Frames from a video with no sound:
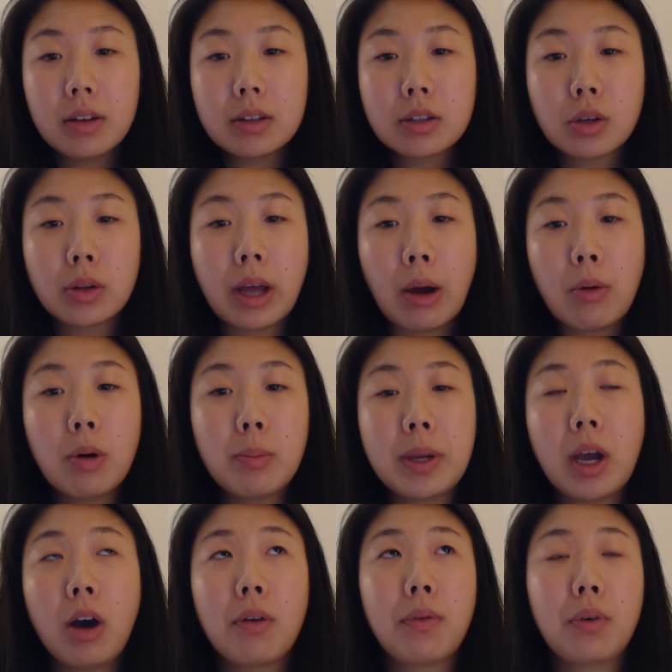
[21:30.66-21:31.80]
So that would be
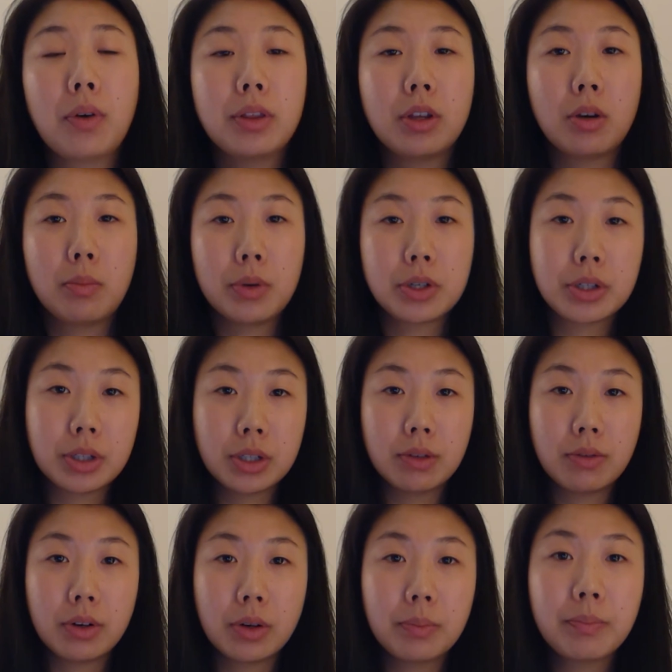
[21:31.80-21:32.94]
helpful in the emergency
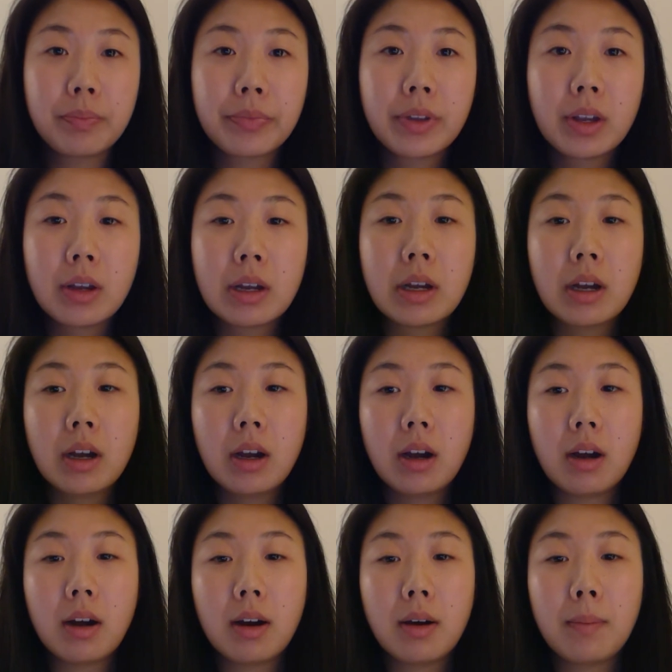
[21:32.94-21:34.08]
room.
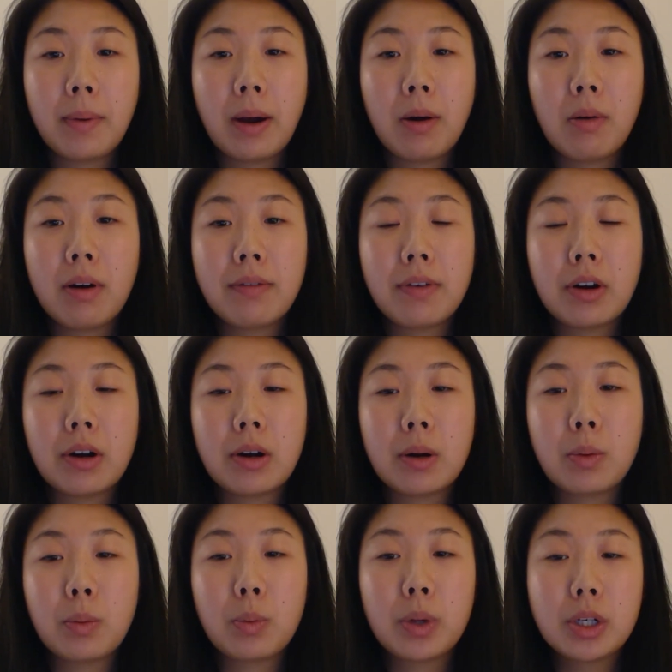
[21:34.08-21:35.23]

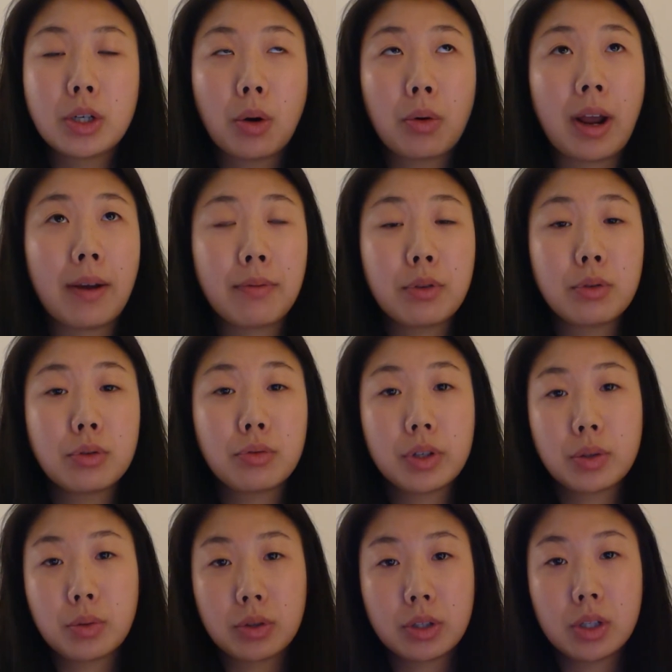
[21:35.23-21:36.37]
However, we don't have those
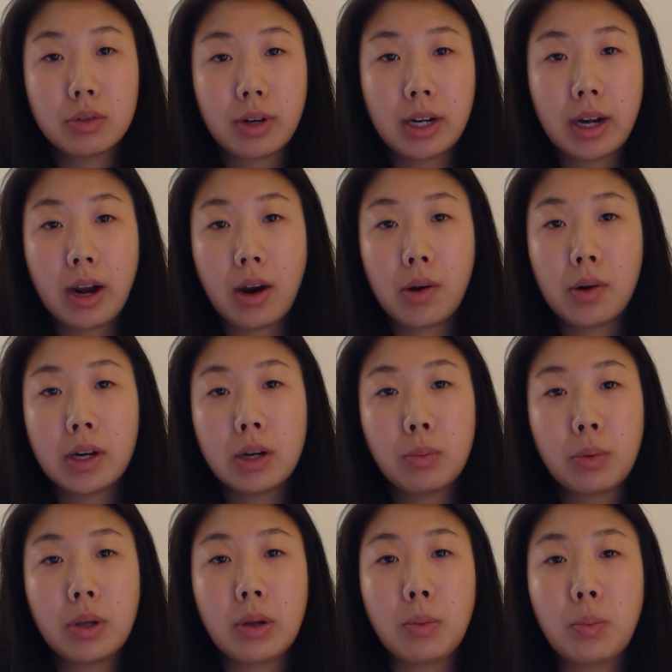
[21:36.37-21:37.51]
resources right now, and
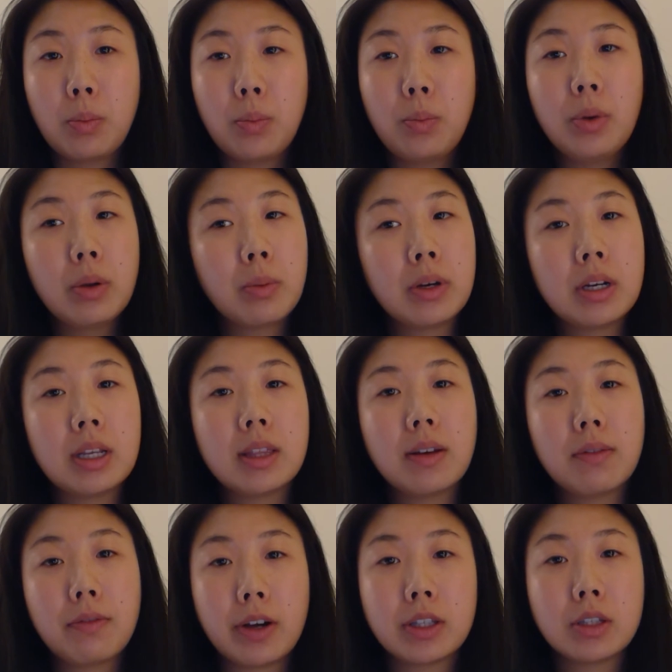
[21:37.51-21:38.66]
we would need
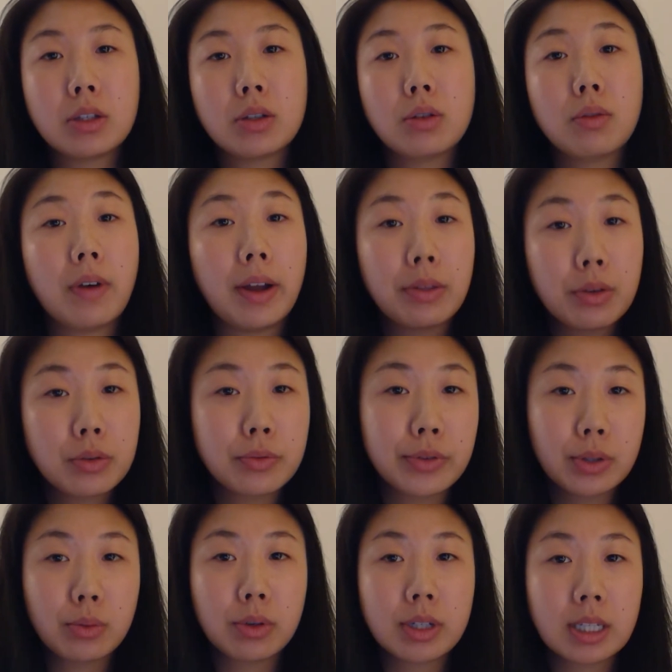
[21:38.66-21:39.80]
the funds to find those
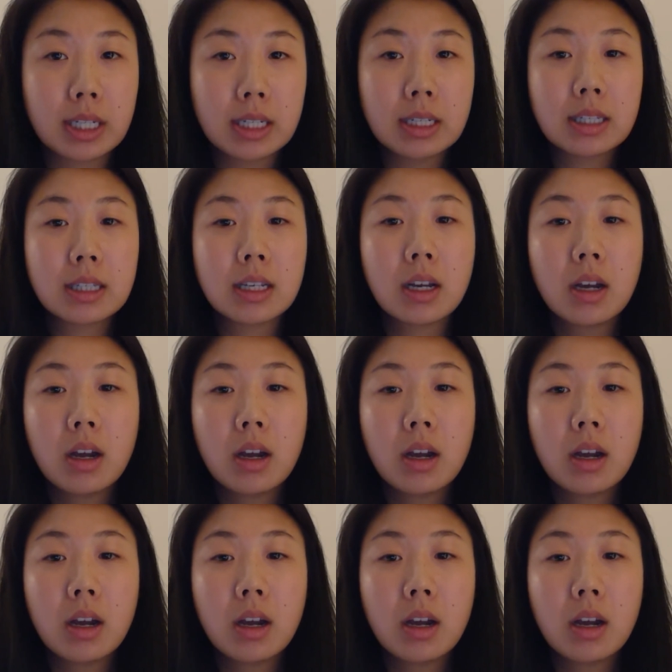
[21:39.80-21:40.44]
resources.